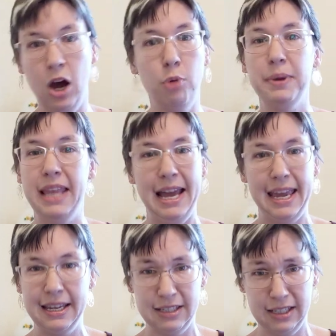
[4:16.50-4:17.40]
open that
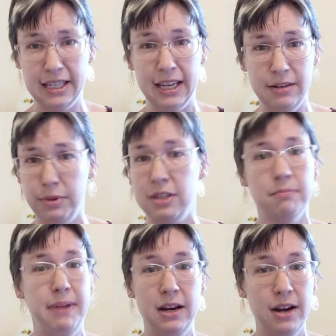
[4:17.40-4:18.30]
handle again with
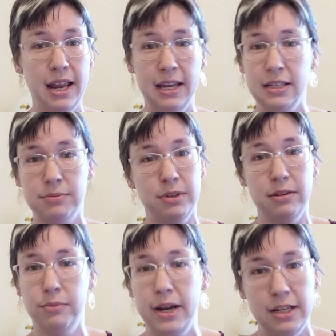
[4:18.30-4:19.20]
your bare hands. Well,
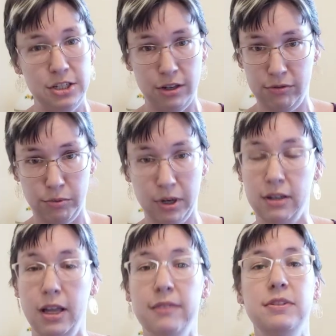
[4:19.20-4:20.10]
then why did you even wear
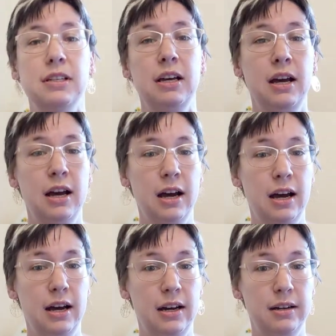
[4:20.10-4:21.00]
gloves?
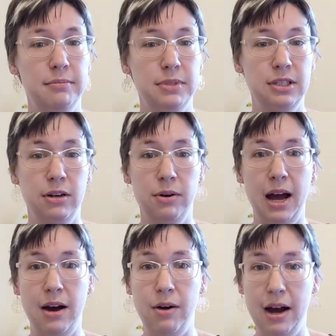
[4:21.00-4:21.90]
So
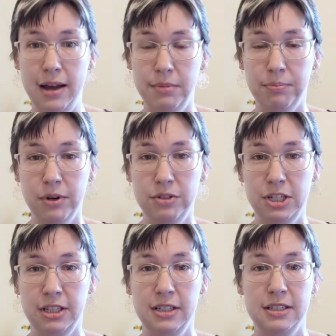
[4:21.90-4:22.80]
how I'm
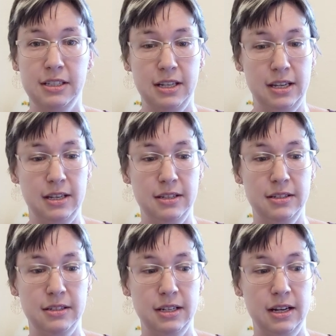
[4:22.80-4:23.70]
approaching this
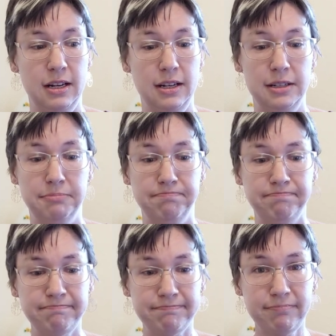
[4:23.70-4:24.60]
is
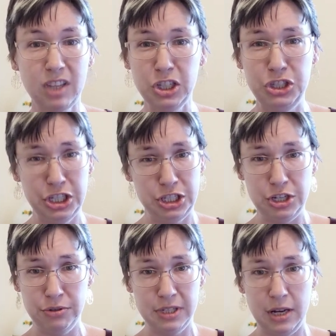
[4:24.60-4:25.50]

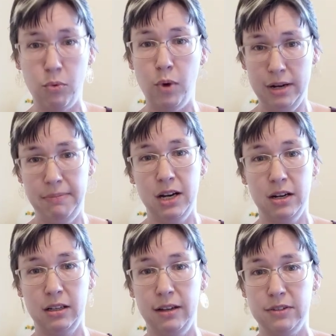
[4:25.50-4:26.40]
just using one
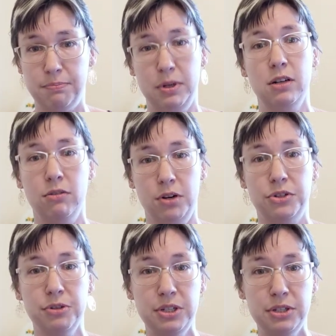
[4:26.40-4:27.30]
pair of gloves per
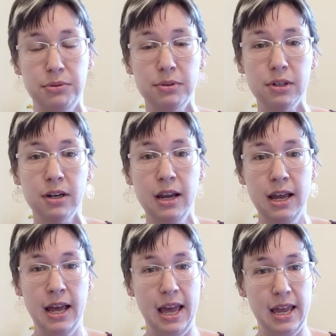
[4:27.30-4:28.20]
grocery store,
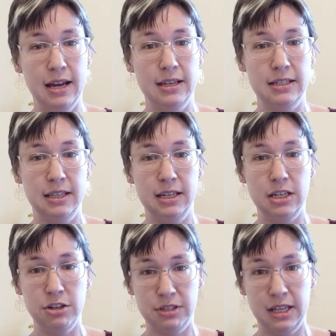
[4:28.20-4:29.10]
and
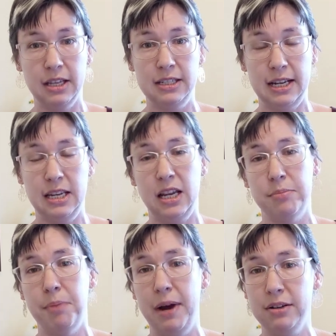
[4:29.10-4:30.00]
then using the technique
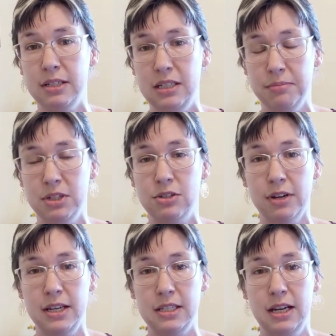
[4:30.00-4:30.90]
I'm about to
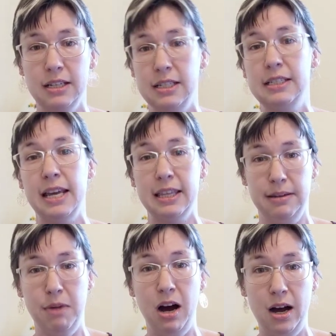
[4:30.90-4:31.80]
demonstrate to take
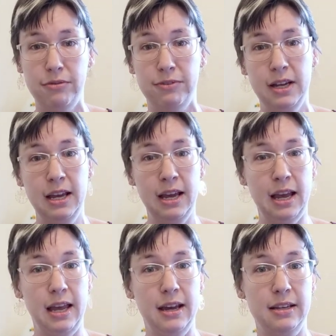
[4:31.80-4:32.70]
them off.
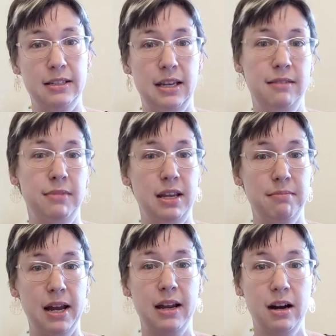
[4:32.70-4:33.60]
And
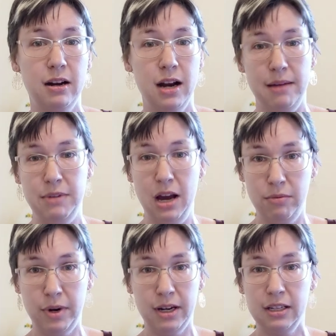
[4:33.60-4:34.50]
in my car, I'm
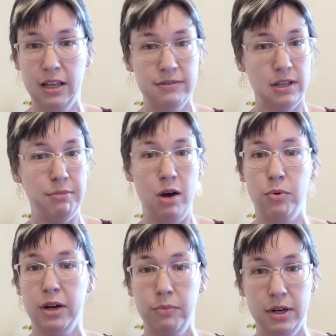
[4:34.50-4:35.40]
not wearing gloves. I'm not
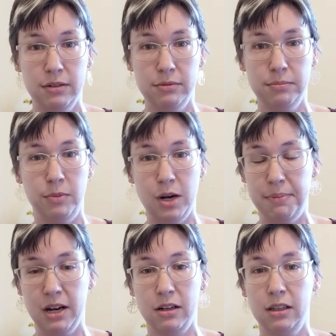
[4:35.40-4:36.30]
wearing one
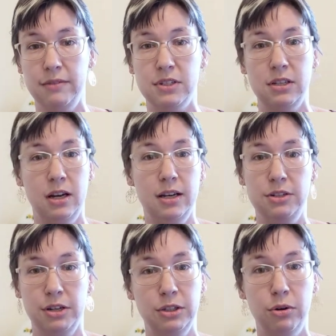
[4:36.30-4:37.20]
pair of gloves
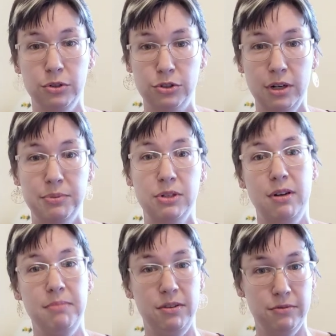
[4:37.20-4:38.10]
during the whole trip, so
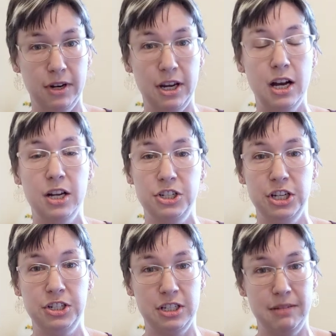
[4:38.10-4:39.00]
I'm being very
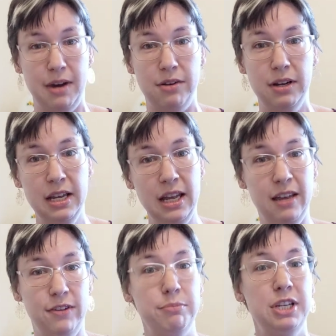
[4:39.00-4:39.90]
conscientious about
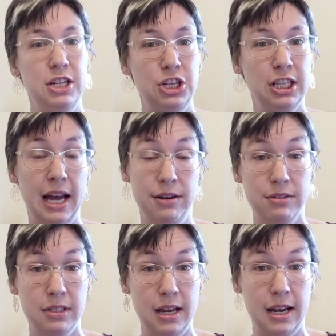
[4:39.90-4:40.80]
if I'm touching the
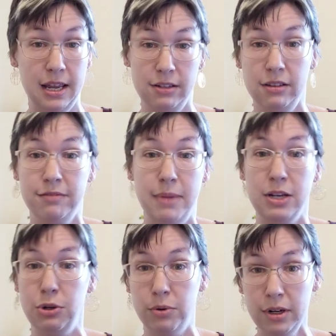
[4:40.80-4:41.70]
outside handle of
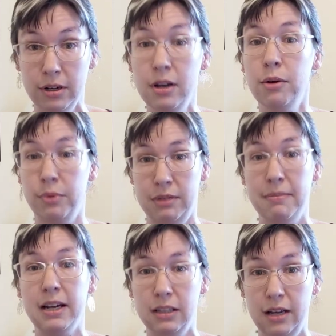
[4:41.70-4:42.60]
my door with
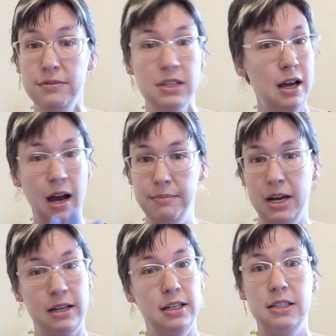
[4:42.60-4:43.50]
my gloves, I'm
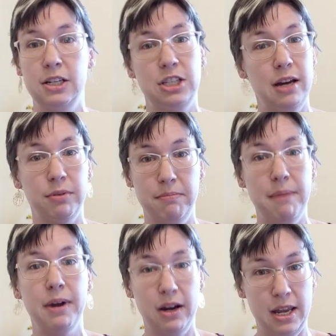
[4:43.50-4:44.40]
not going to touch that with
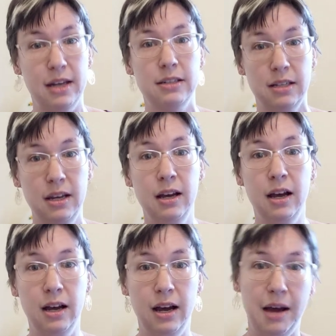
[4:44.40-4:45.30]
my bare hand.
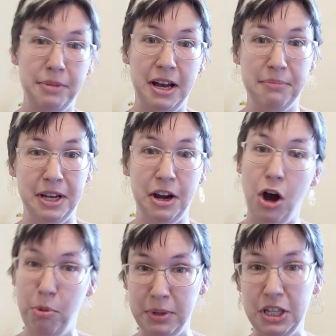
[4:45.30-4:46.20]
I'm going
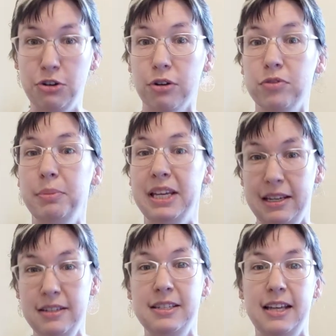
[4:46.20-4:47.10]
to open the door from the
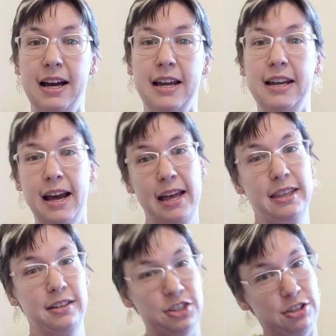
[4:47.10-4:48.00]
inside
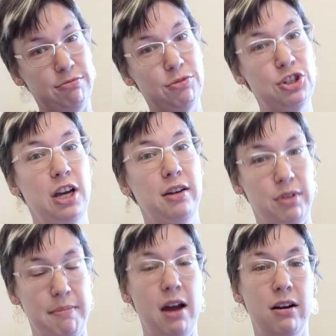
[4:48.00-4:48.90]
and then just shut it
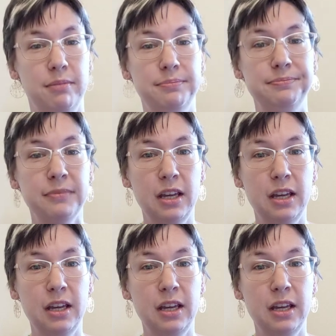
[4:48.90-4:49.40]
with my arm.